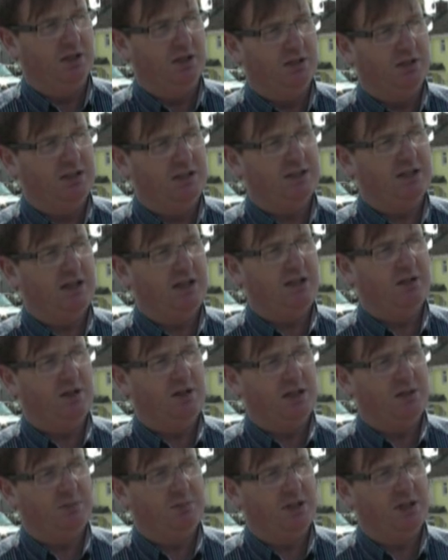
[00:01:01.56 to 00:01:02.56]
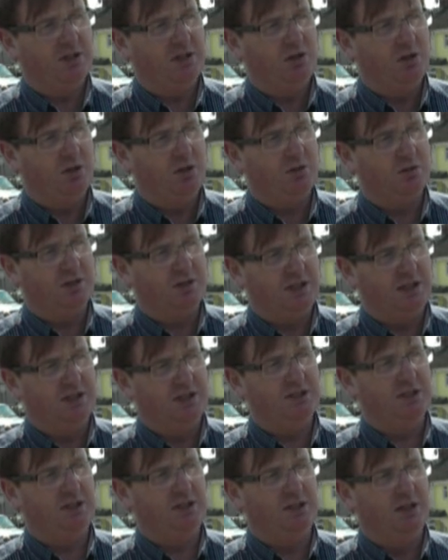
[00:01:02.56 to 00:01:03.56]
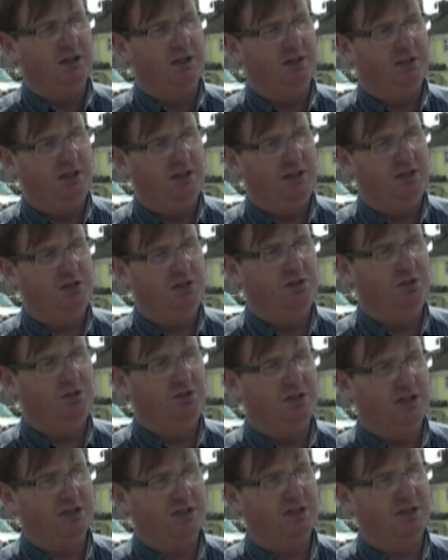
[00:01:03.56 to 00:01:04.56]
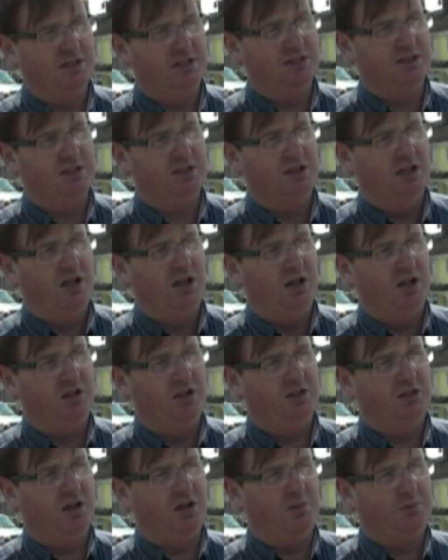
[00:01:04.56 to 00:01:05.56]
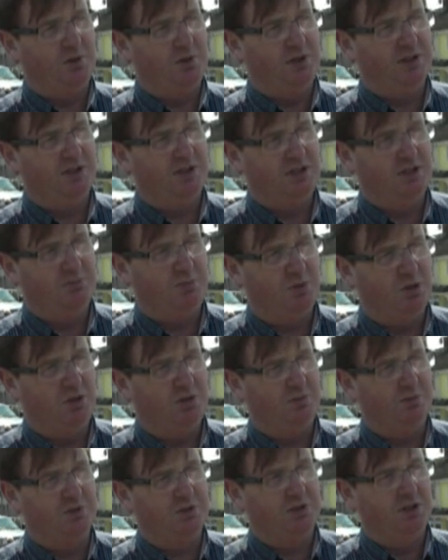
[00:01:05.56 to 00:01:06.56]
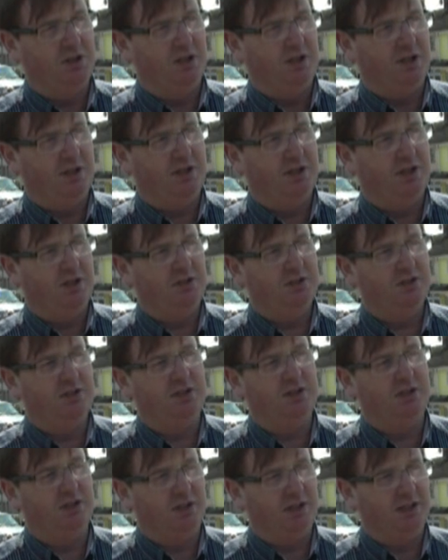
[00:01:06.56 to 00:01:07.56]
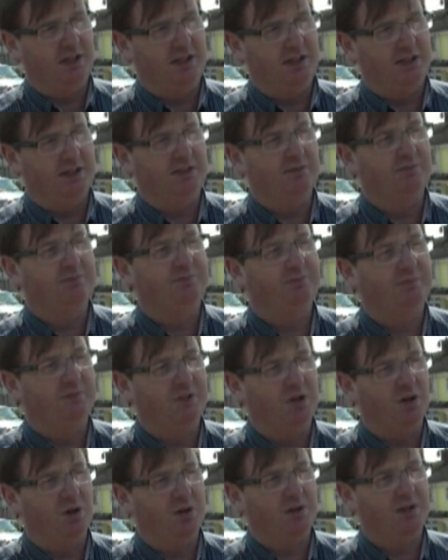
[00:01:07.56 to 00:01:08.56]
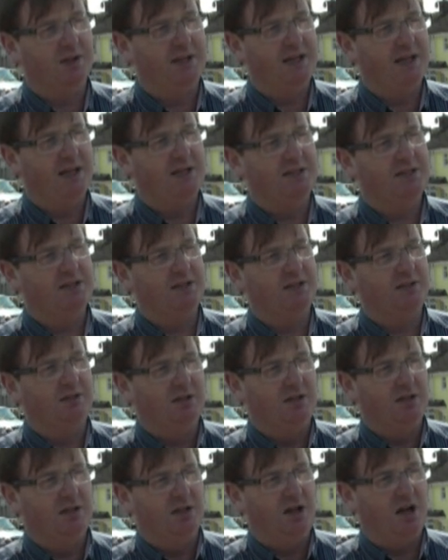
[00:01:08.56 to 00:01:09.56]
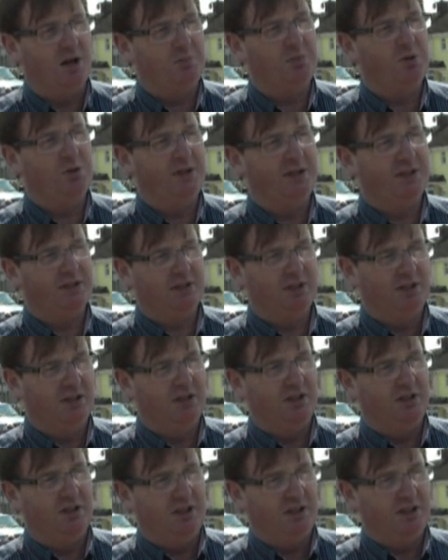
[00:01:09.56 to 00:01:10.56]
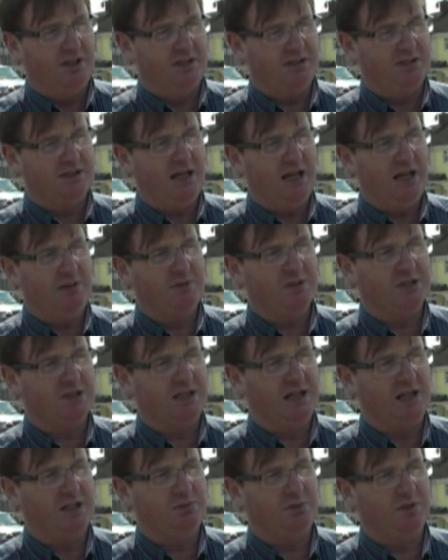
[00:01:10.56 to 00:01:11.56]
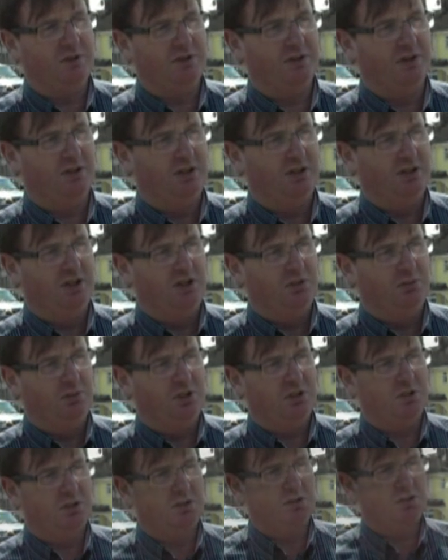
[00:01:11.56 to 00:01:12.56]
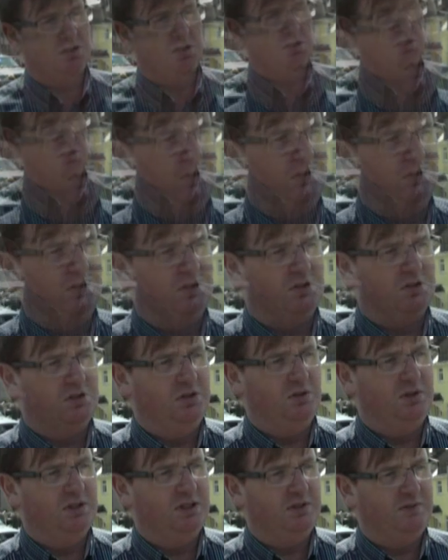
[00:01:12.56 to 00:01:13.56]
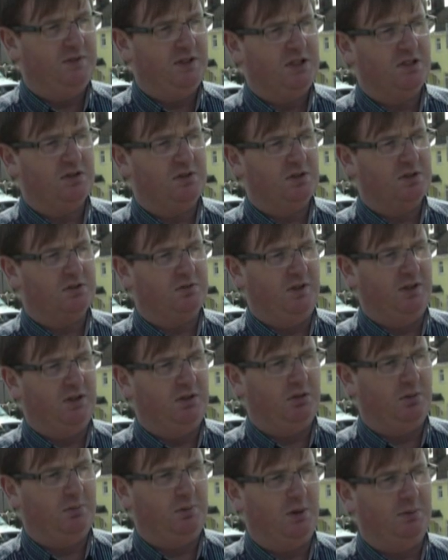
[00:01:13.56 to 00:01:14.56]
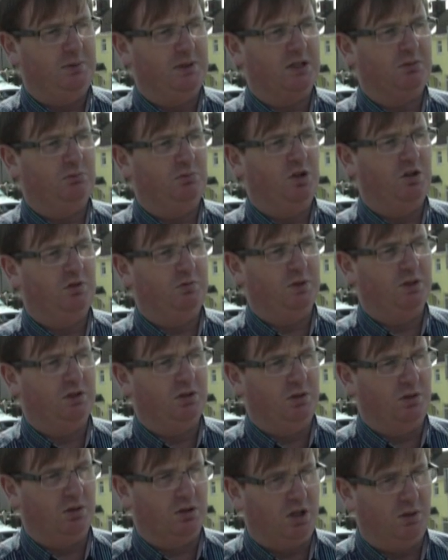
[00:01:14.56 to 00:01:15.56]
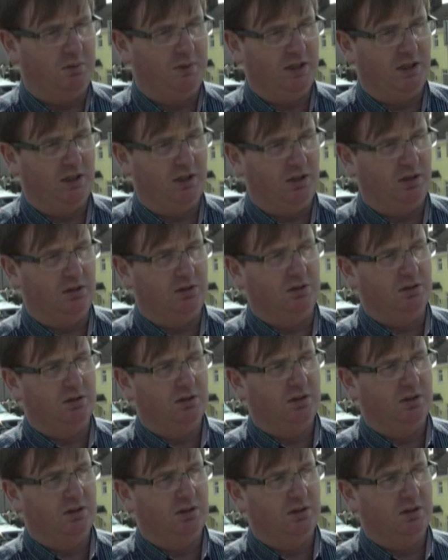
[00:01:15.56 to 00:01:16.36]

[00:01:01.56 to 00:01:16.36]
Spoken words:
These IRA men who are teaching these new dissidents how to operate these bombs and how to organise and operate, it is time it's dealt with, because there's new individuals within the Republican movement who are coming along,